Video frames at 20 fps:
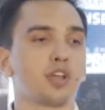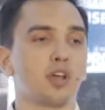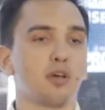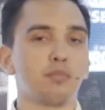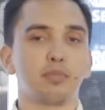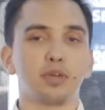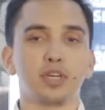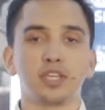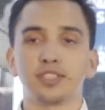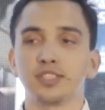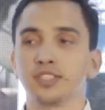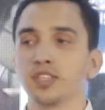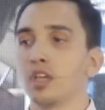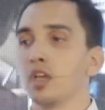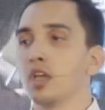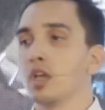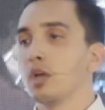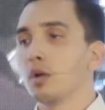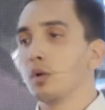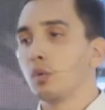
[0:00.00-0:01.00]
companies.
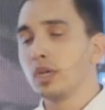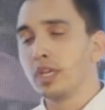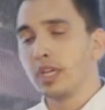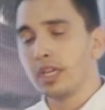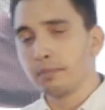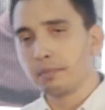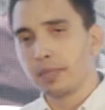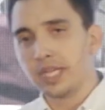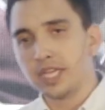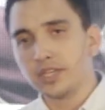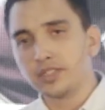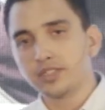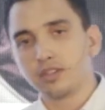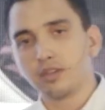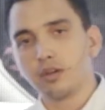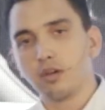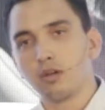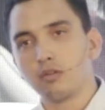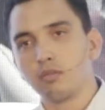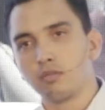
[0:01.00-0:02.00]
Because
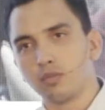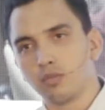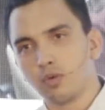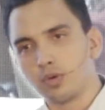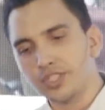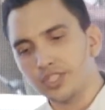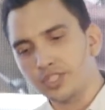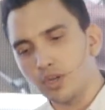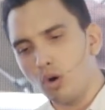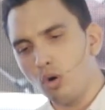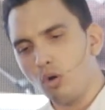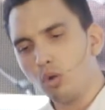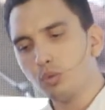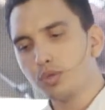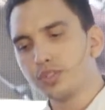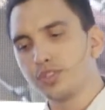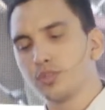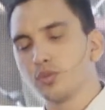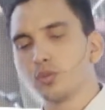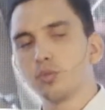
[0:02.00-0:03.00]
there is
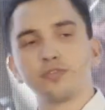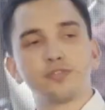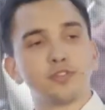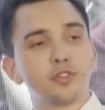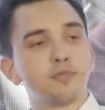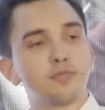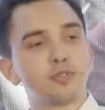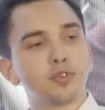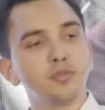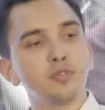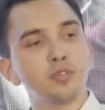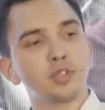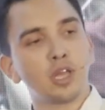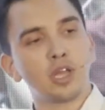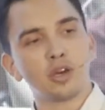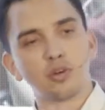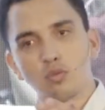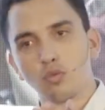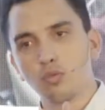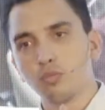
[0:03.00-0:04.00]
always a room for improvement
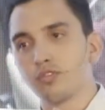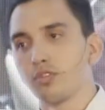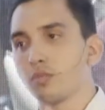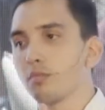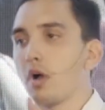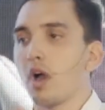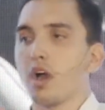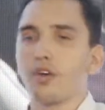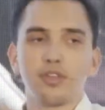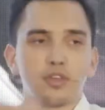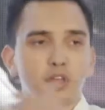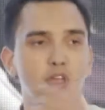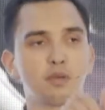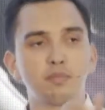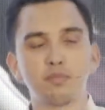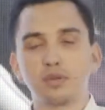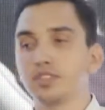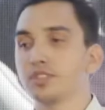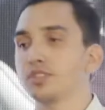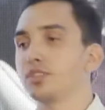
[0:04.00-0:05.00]
and a room from other
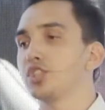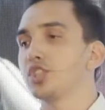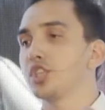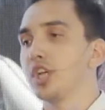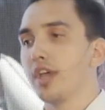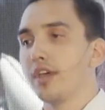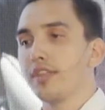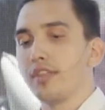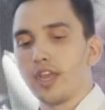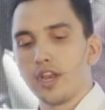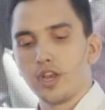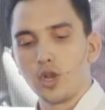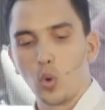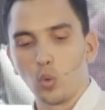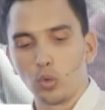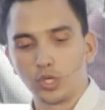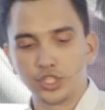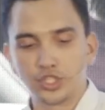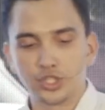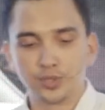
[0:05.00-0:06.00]
companies to share their
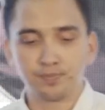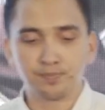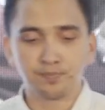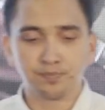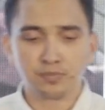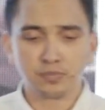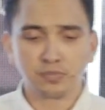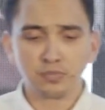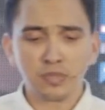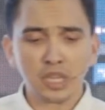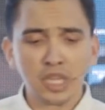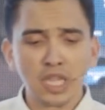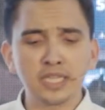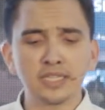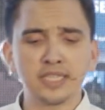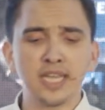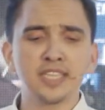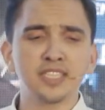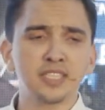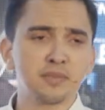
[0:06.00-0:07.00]
knowledge.
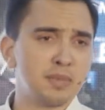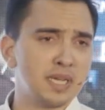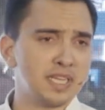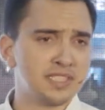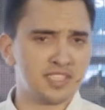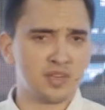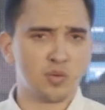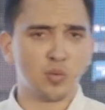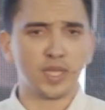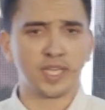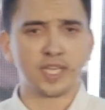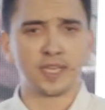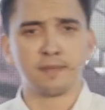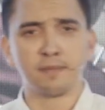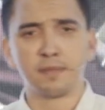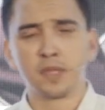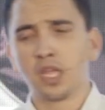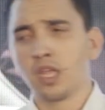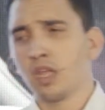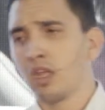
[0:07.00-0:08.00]
Database and wiki.
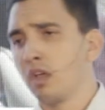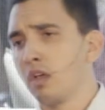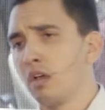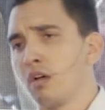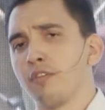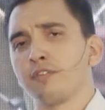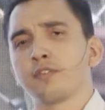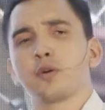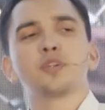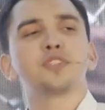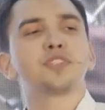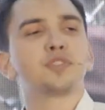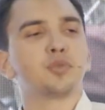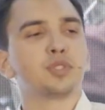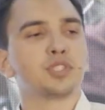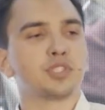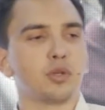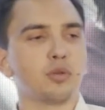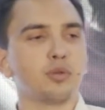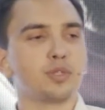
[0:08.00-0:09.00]
Of course, there
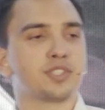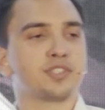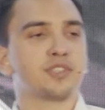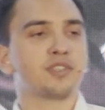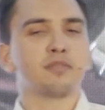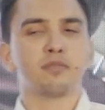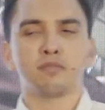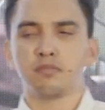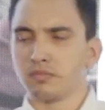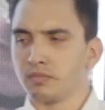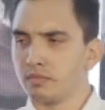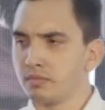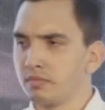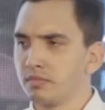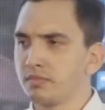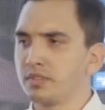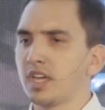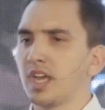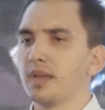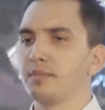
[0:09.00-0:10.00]
is always
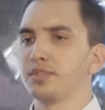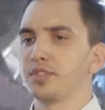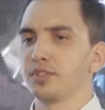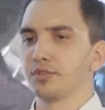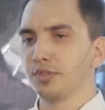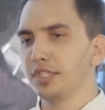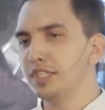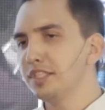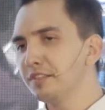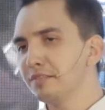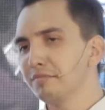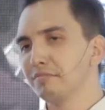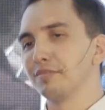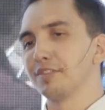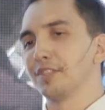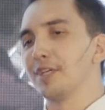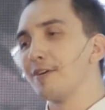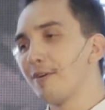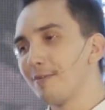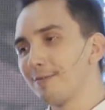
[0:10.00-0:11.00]
time to read,
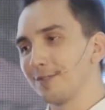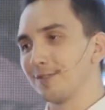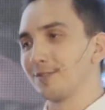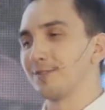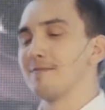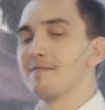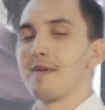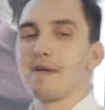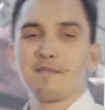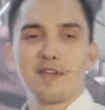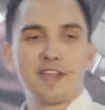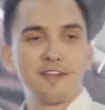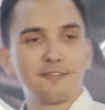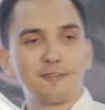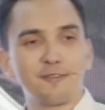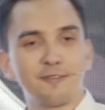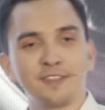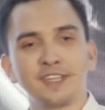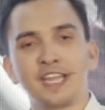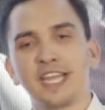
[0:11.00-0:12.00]
time to remember
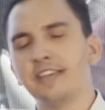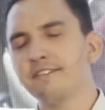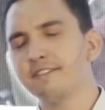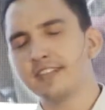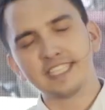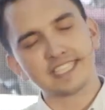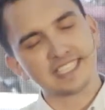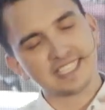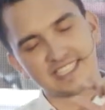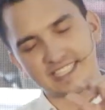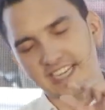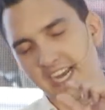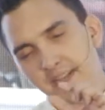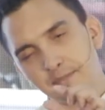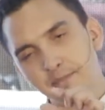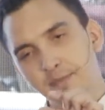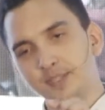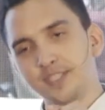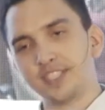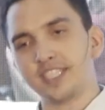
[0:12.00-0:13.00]
everything. Even if it's
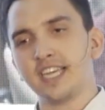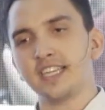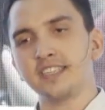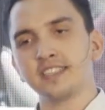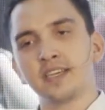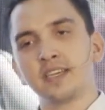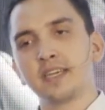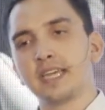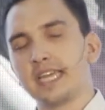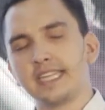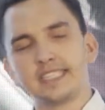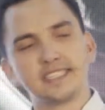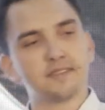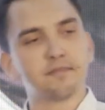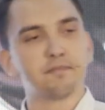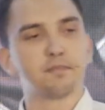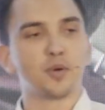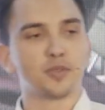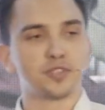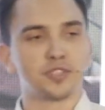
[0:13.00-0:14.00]
10%, it's
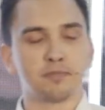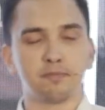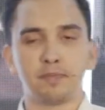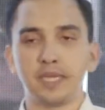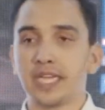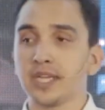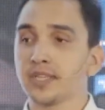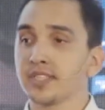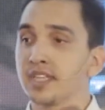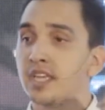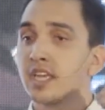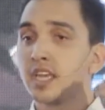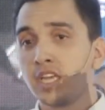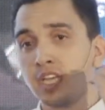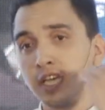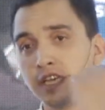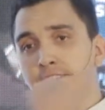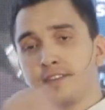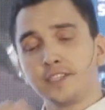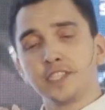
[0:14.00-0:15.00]
important, because
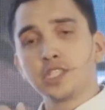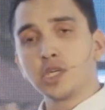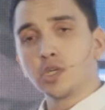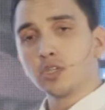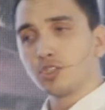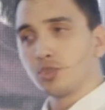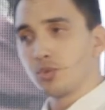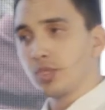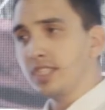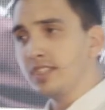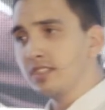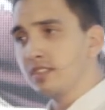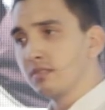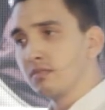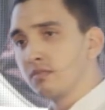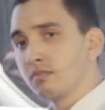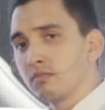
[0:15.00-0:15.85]
if you don't read,